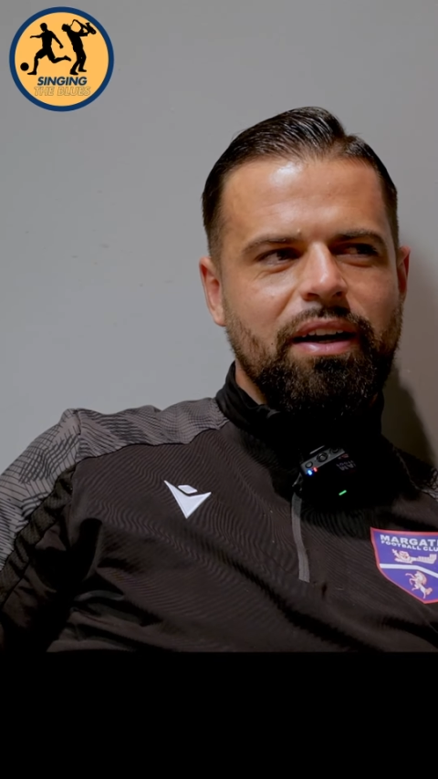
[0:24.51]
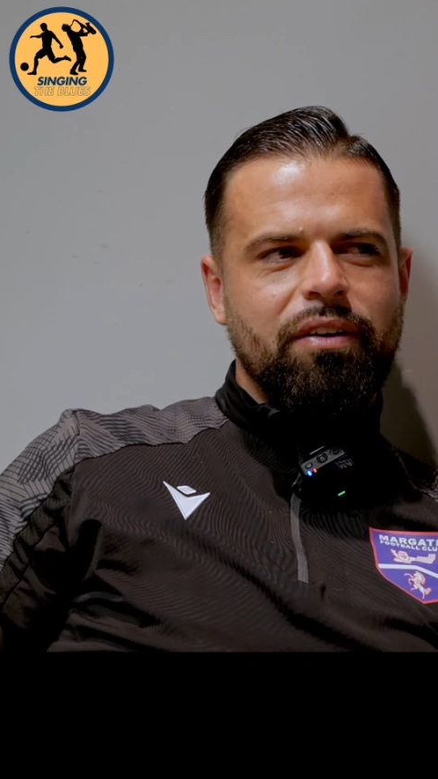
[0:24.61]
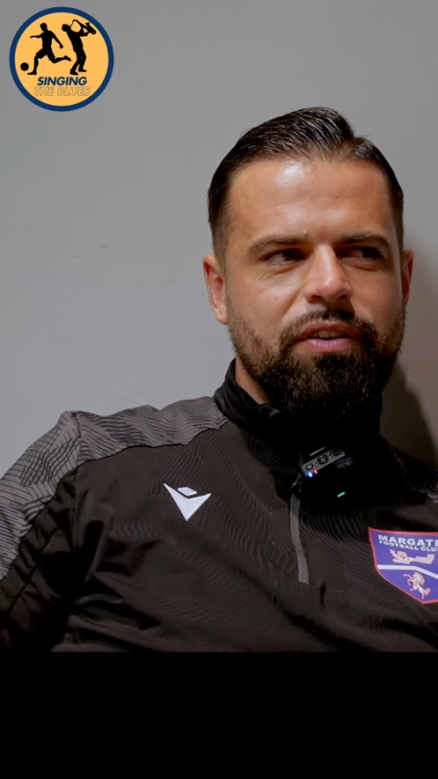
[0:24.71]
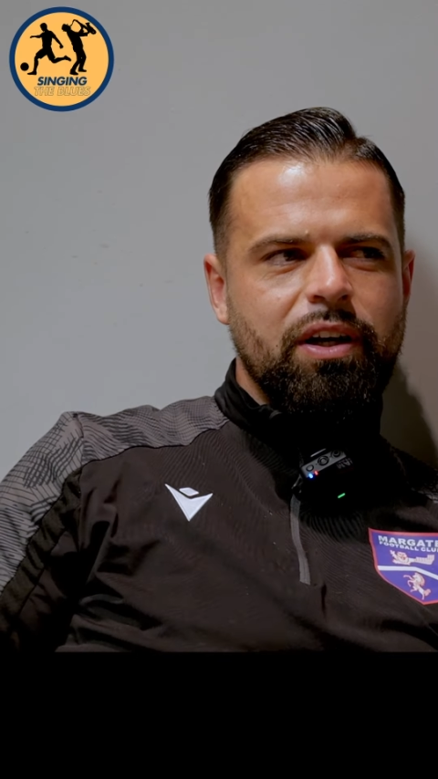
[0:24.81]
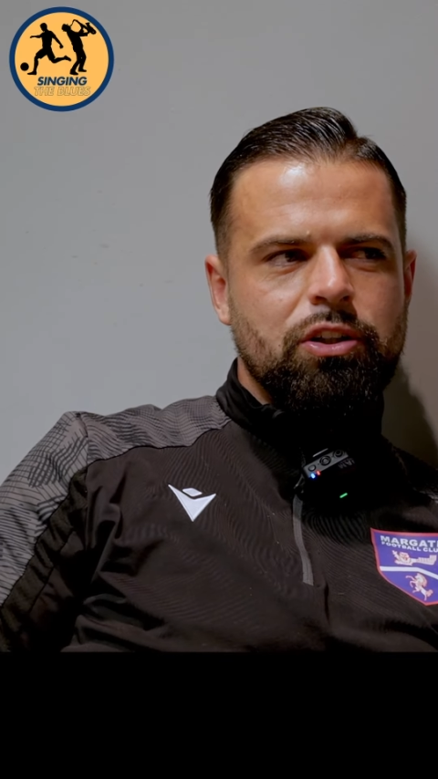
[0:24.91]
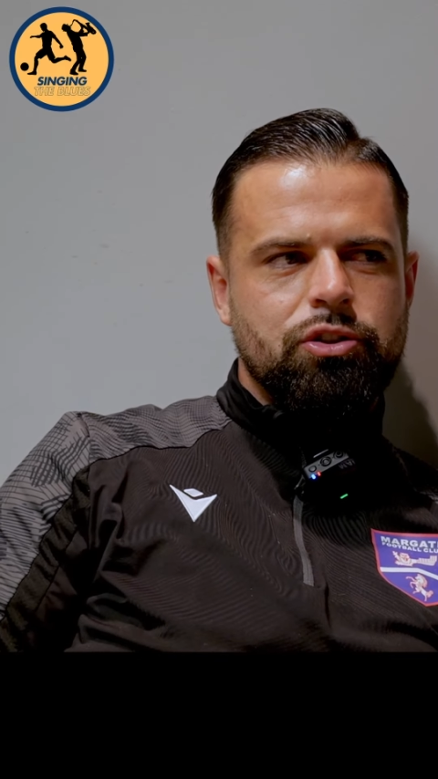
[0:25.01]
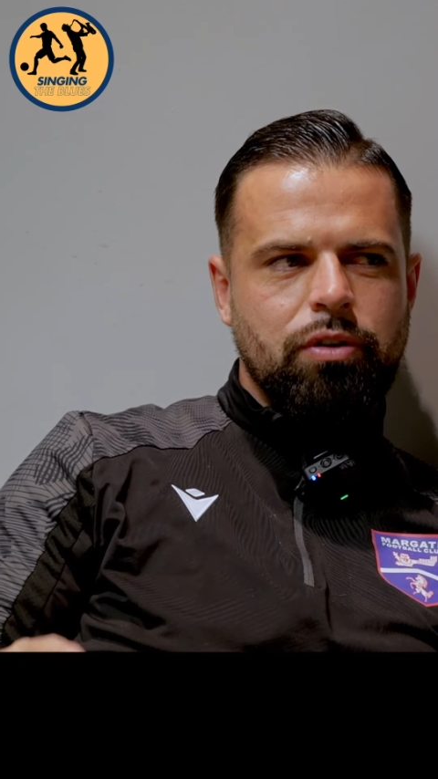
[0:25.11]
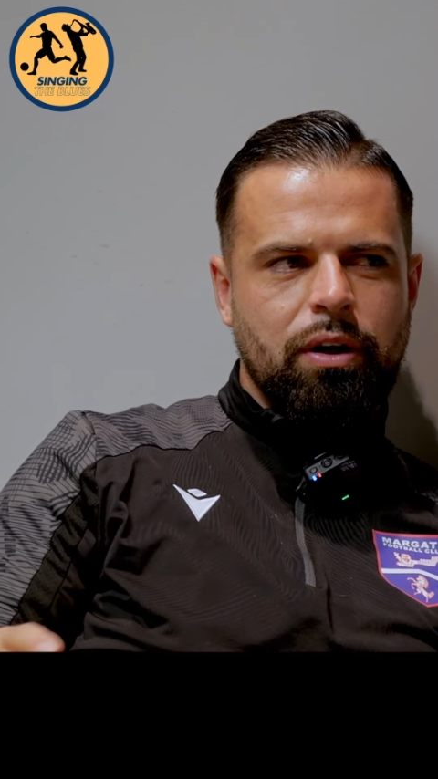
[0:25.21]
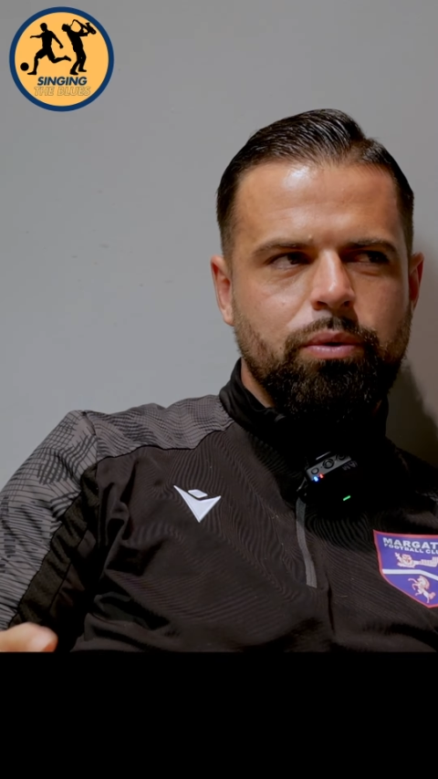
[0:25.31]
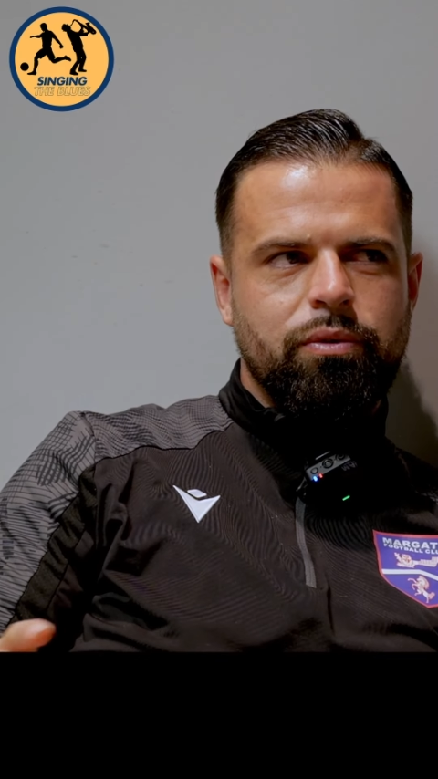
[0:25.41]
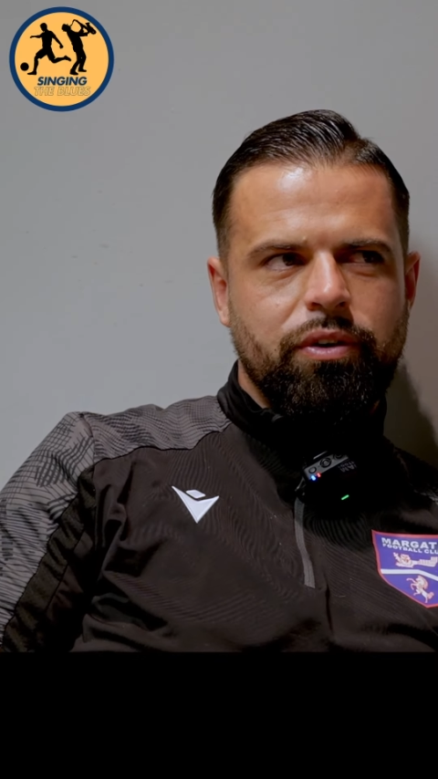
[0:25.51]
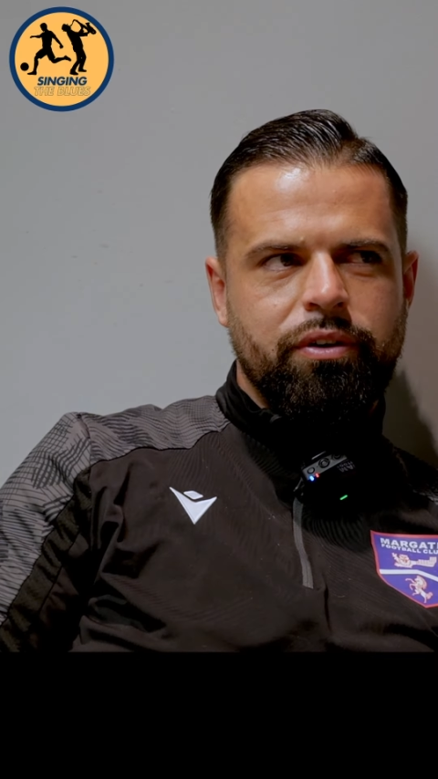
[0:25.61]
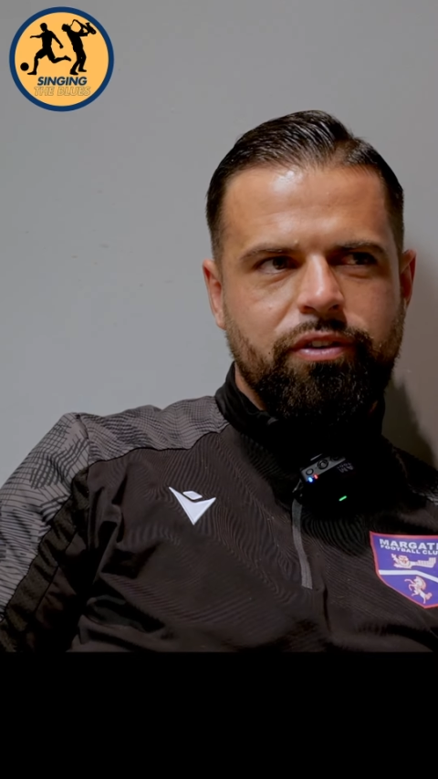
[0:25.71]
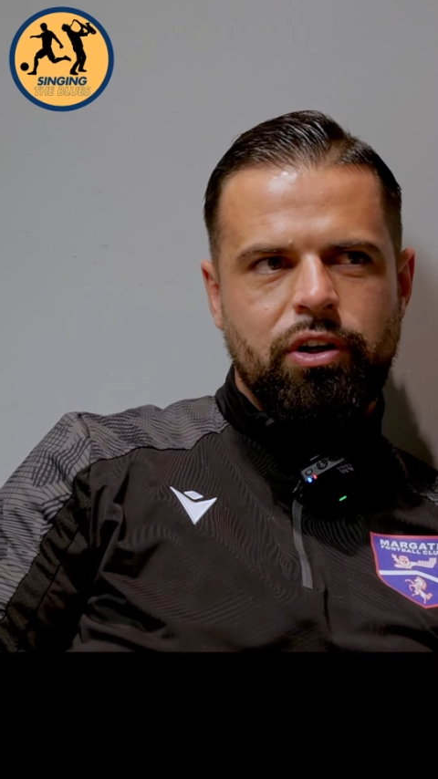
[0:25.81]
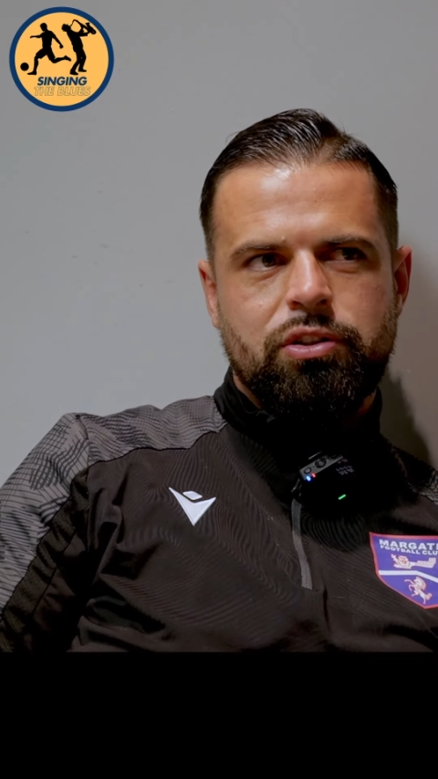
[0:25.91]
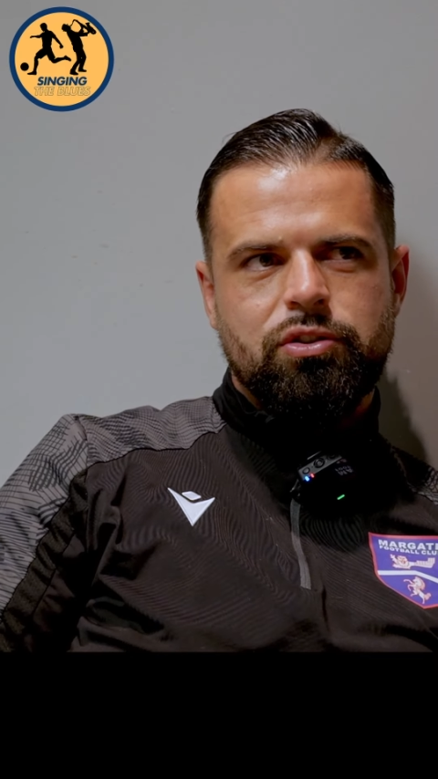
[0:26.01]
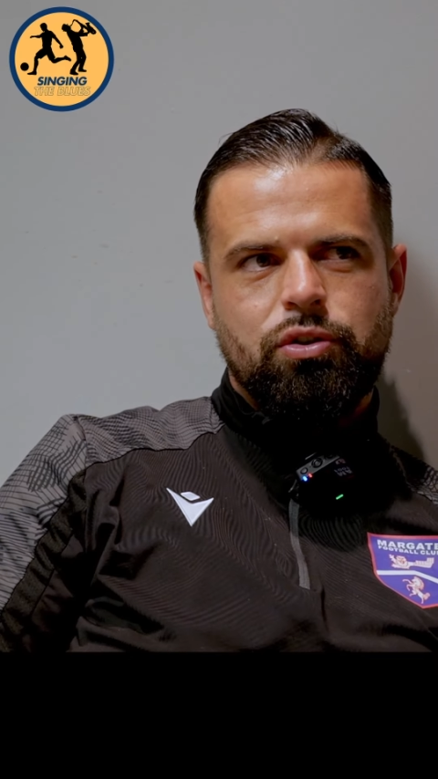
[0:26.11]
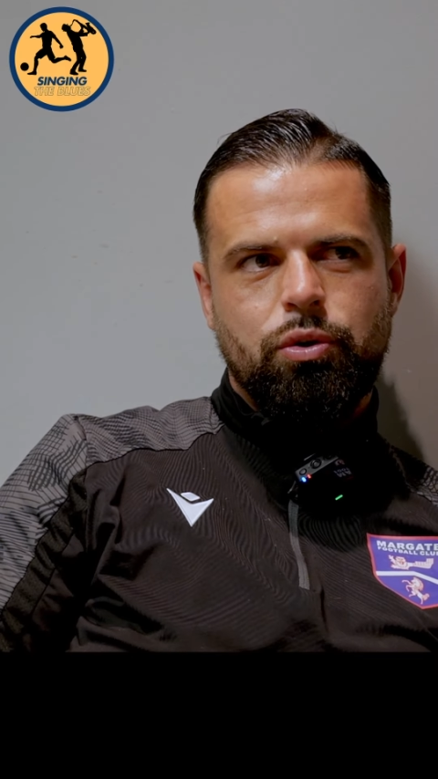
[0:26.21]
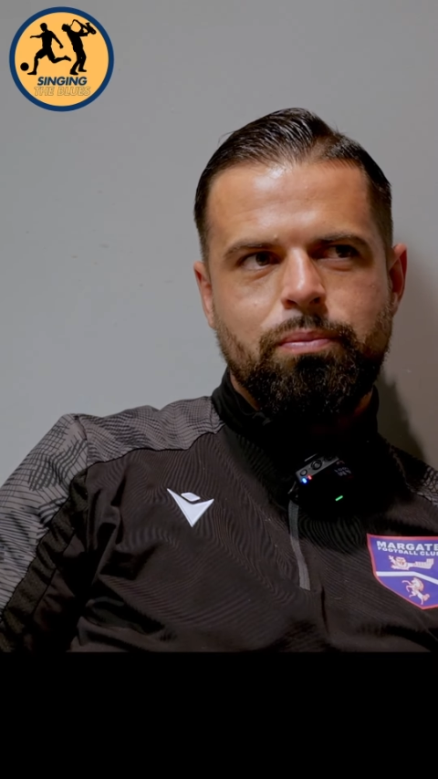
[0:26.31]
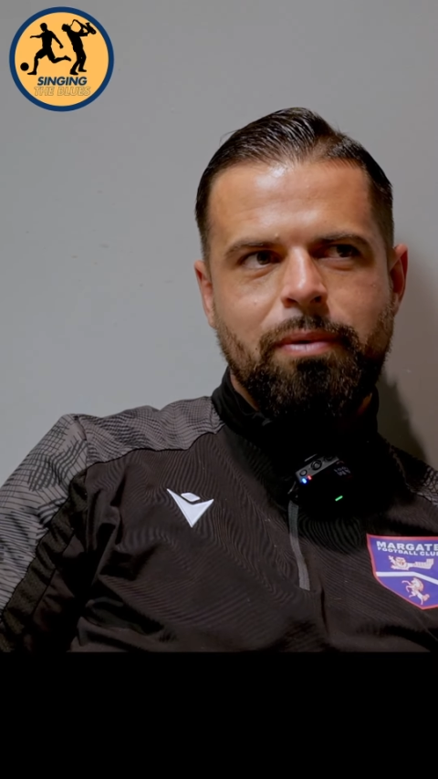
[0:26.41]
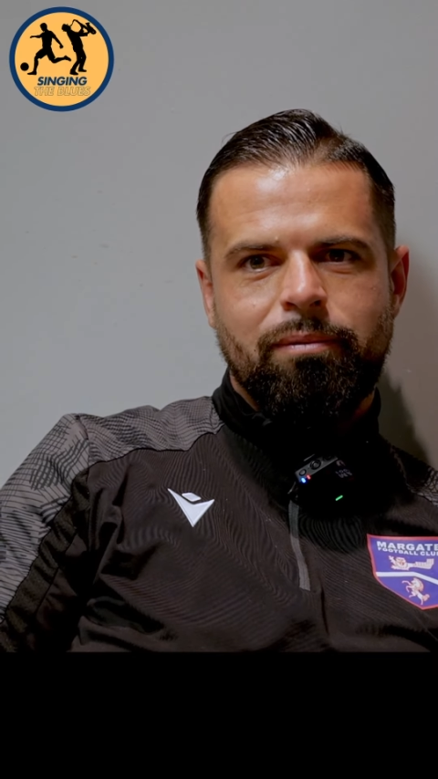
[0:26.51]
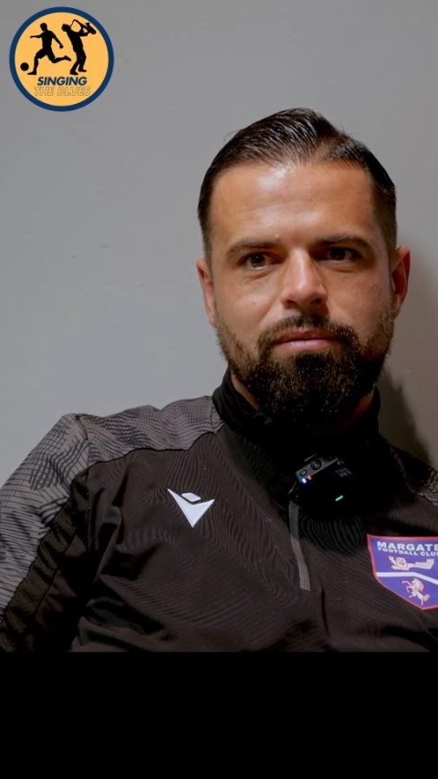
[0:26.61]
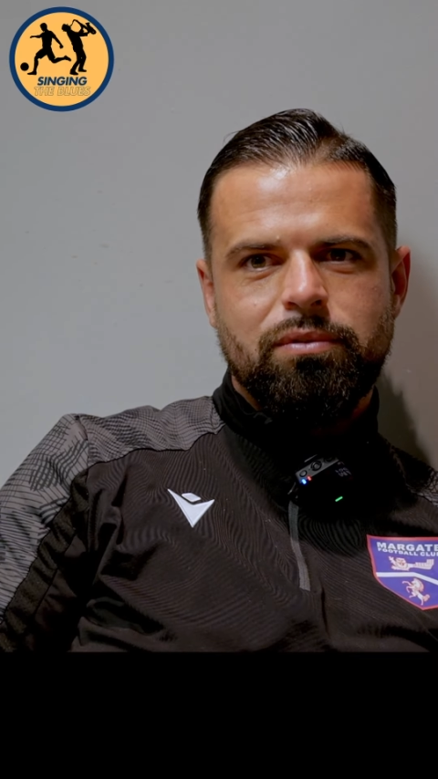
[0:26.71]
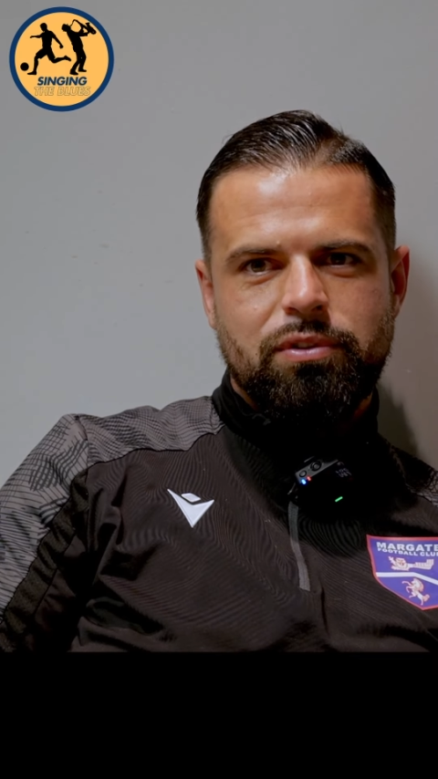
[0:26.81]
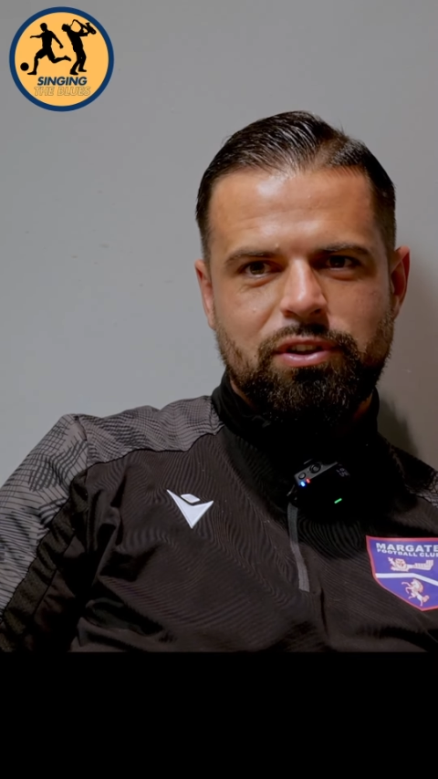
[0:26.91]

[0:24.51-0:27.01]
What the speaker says: And I think I struggled for the first 2 months,